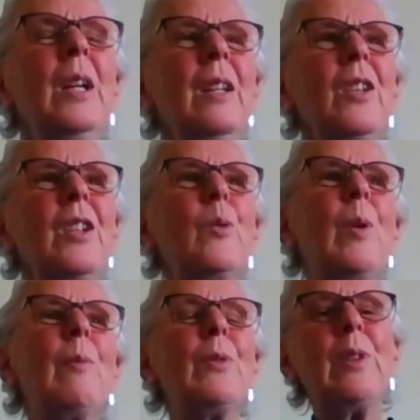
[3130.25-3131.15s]

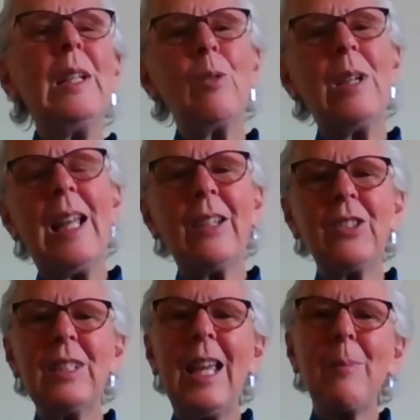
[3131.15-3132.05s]
when we're feeling relaxed
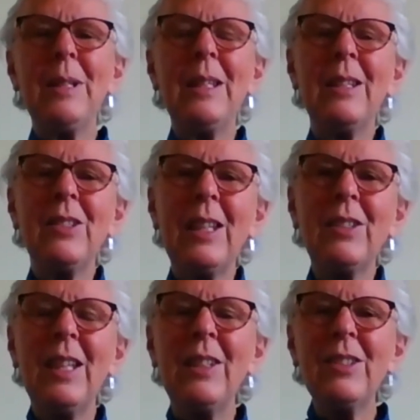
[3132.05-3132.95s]
and happy, there's that
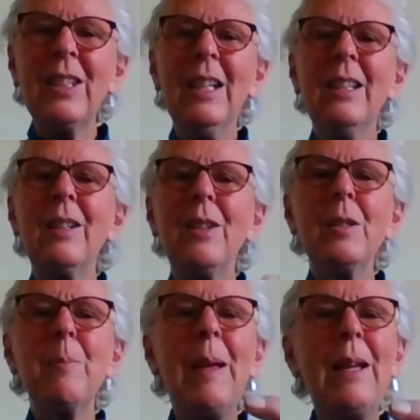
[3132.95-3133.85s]
sense, the
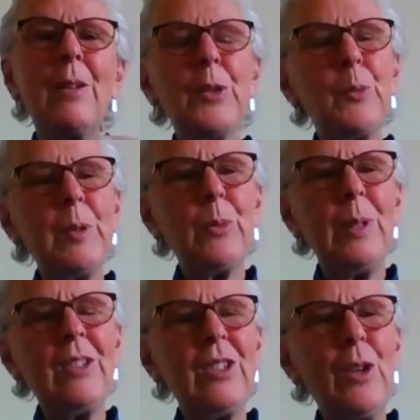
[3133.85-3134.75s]
boundaries between
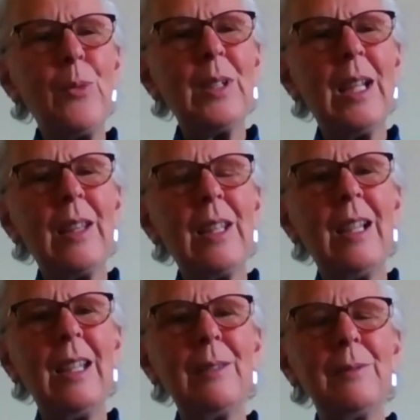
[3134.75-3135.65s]
self and other kind
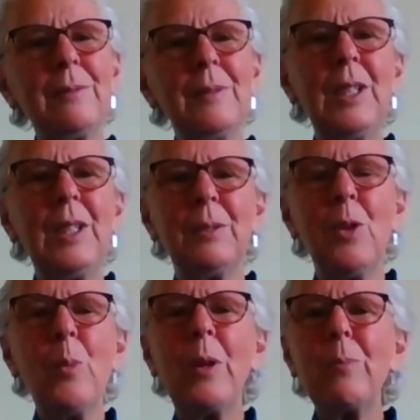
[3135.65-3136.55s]
of,
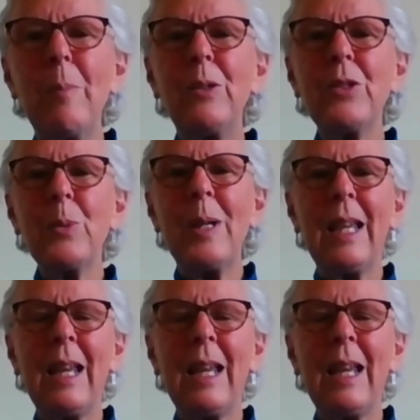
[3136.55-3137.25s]
almost melt away.